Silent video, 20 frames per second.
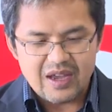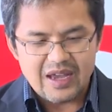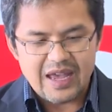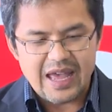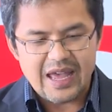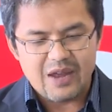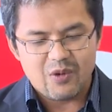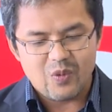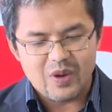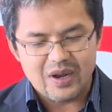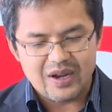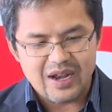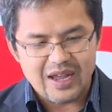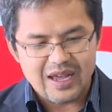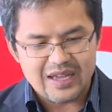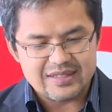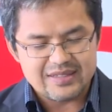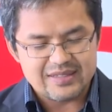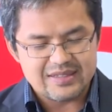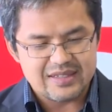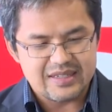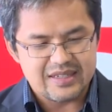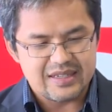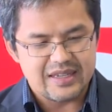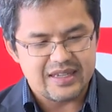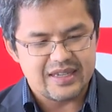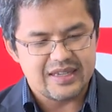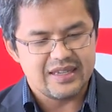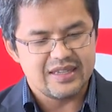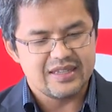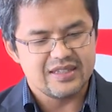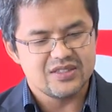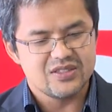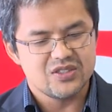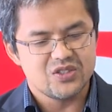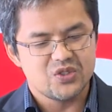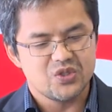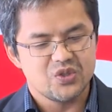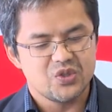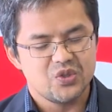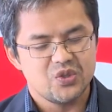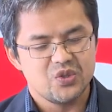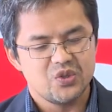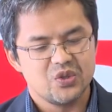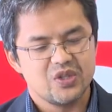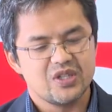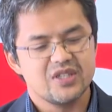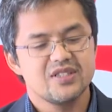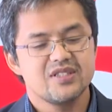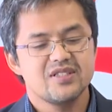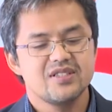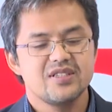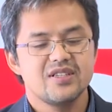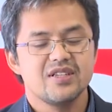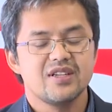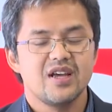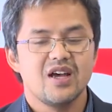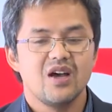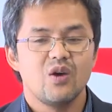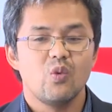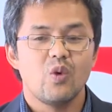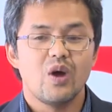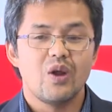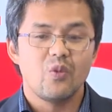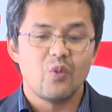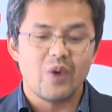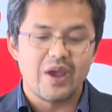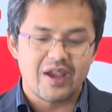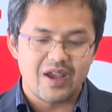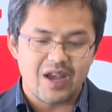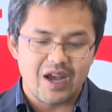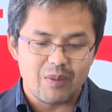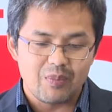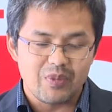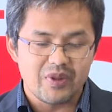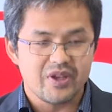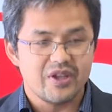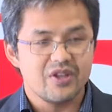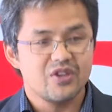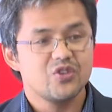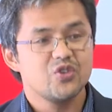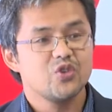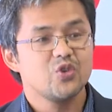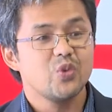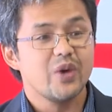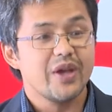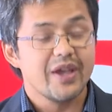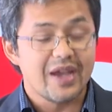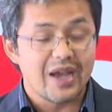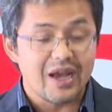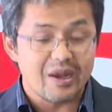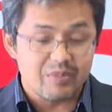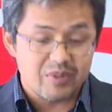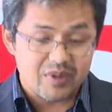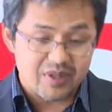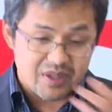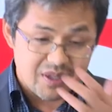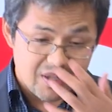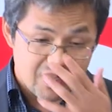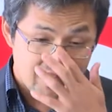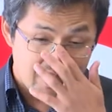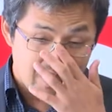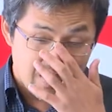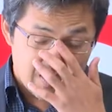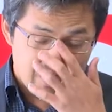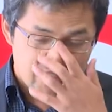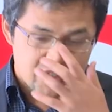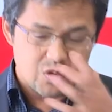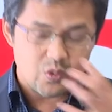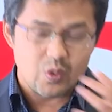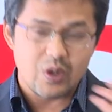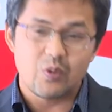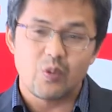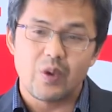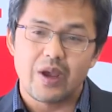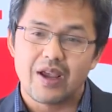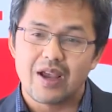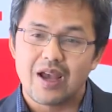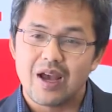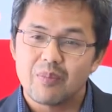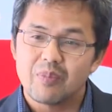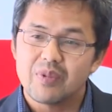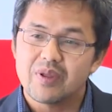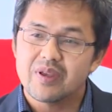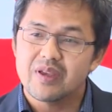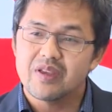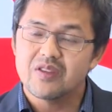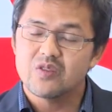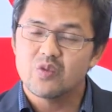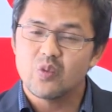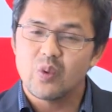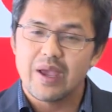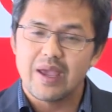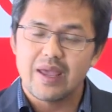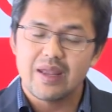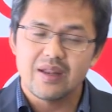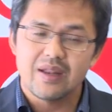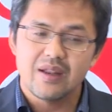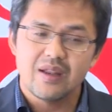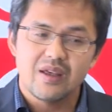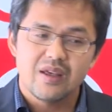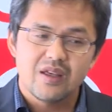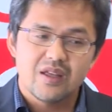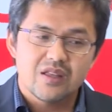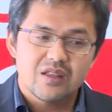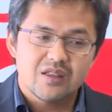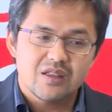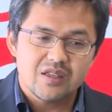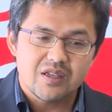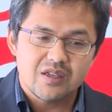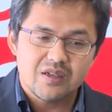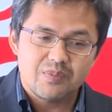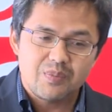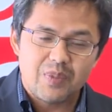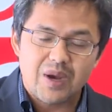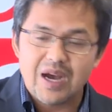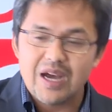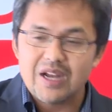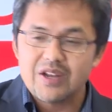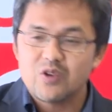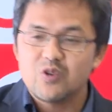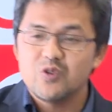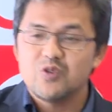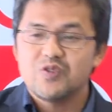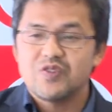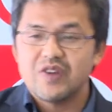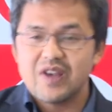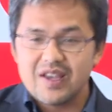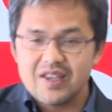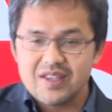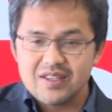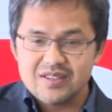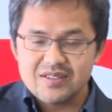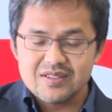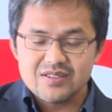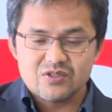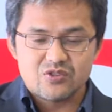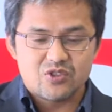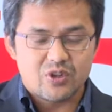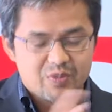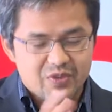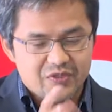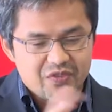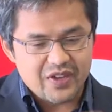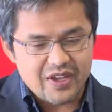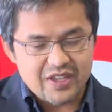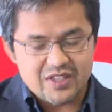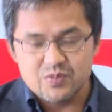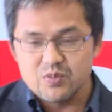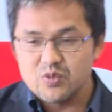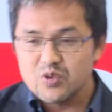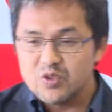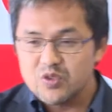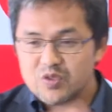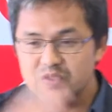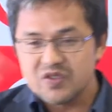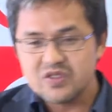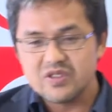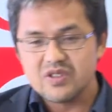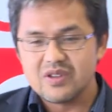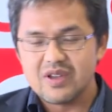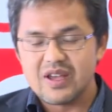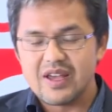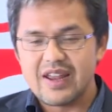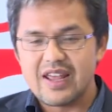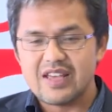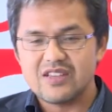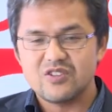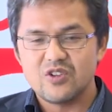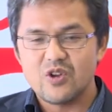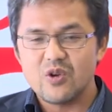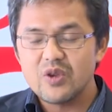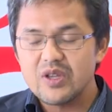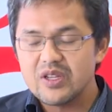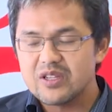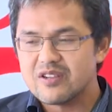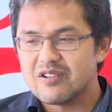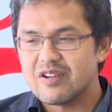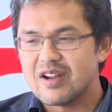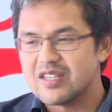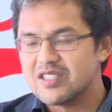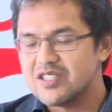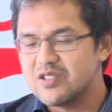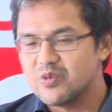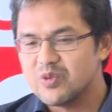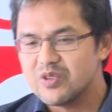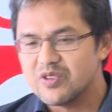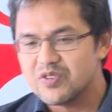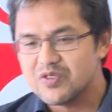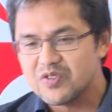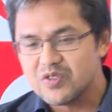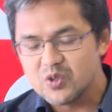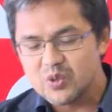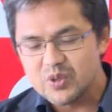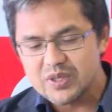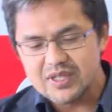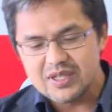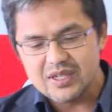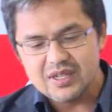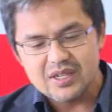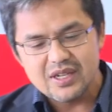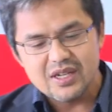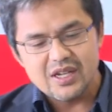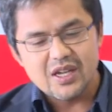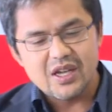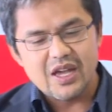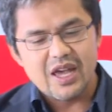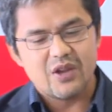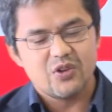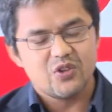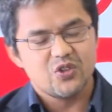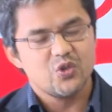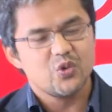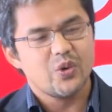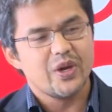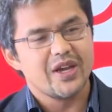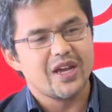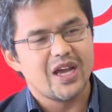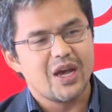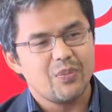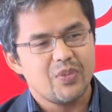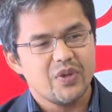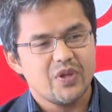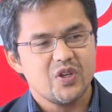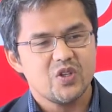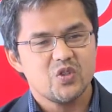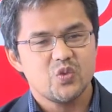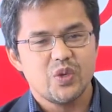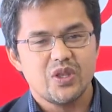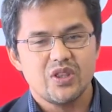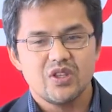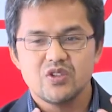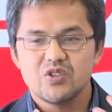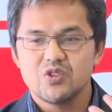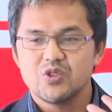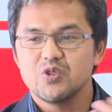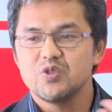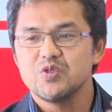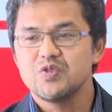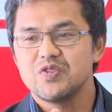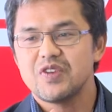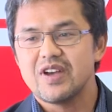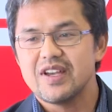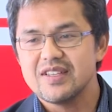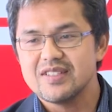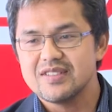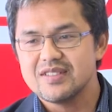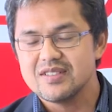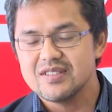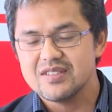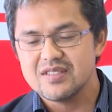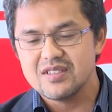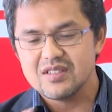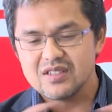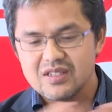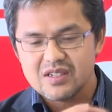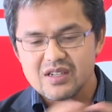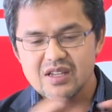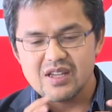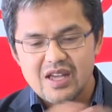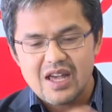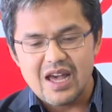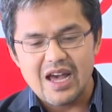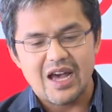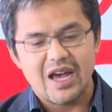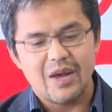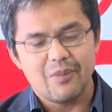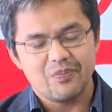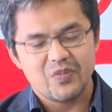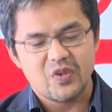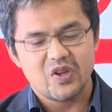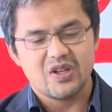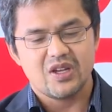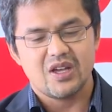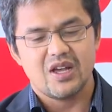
And one last thing is to consider one-way coupling and two-way coupling. So one-way coupling is when the particle phase, droplet phase, moves It has no interaction with the fluid. And two-way coupling is when the two phases have